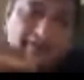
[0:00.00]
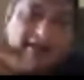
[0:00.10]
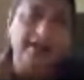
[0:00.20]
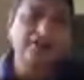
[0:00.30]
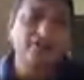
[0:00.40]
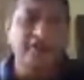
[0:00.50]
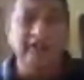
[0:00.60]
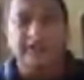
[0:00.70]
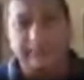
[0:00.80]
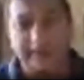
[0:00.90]
the
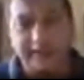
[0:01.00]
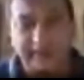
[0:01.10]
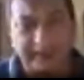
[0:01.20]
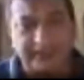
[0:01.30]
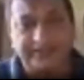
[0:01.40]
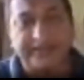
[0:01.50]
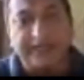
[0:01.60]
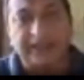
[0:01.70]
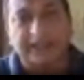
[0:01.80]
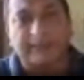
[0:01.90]
financial intermediaries
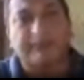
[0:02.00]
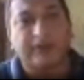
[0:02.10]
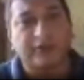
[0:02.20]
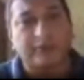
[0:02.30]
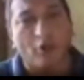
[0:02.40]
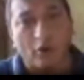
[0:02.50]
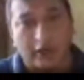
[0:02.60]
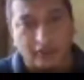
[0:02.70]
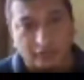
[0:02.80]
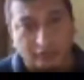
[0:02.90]
linked up with
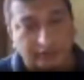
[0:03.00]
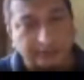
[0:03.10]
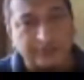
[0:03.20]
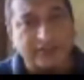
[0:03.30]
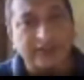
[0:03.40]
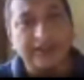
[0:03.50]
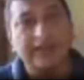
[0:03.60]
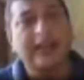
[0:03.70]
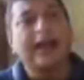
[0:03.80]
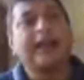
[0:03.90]
mortgage firms
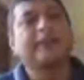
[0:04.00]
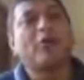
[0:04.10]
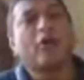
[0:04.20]
and